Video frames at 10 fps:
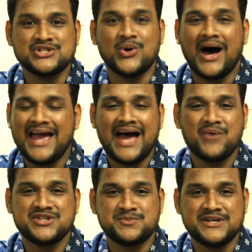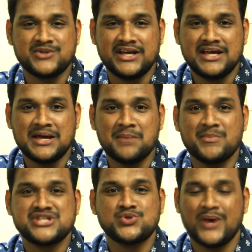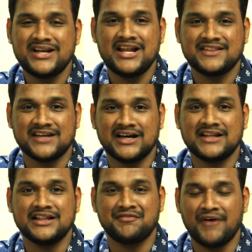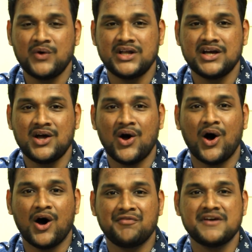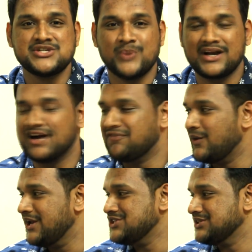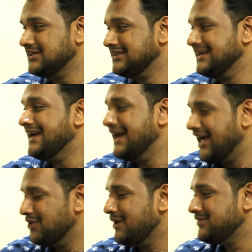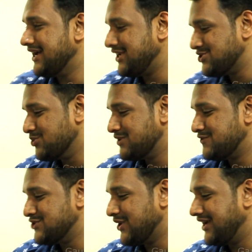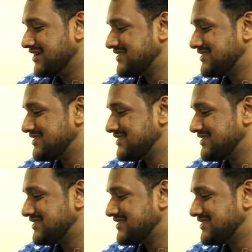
So I have with me today Ms. Swarnalatha, the founder of Swarga Foundation. Hello ma'am, thank you so much for joining